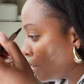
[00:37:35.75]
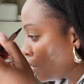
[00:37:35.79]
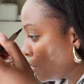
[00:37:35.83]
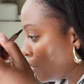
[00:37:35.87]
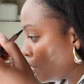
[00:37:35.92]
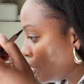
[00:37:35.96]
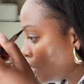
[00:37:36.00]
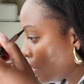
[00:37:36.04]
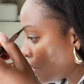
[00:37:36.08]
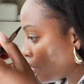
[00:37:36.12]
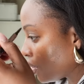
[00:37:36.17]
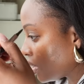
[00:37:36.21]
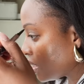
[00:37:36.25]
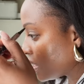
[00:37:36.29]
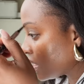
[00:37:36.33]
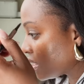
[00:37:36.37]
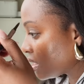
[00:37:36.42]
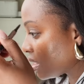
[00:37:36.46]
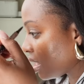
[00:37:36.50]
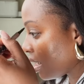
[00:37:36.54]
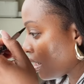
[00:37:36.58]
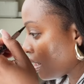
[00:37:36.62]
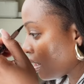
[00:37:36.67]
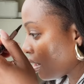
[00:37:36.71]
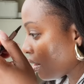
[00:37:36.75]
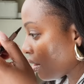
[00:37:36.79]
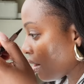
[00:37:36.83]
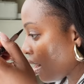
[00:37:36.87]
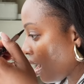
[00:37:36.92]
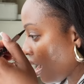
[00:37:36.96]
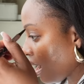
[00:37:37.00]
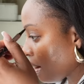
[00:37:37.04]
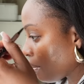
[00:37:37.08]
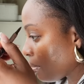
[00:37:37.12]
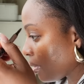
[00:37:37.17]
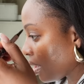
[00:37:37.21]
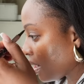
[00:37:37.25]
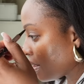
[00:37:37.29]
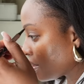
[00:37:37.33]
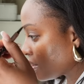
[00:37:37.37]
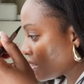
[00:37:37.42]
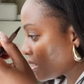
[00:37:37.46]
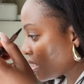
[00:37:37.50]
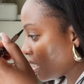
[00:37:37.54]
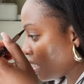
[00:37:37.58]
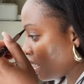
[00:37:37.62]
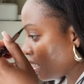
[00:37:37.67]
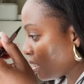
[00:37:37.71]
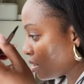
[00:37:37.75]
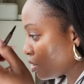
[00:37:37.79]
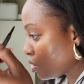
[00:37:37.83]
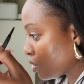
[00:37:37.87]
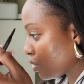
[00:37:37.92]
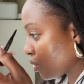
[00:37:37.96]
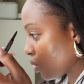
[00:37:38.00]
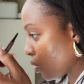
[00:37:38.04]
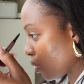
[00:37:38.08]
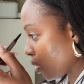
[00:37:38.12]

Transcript: notice that your eyebrows get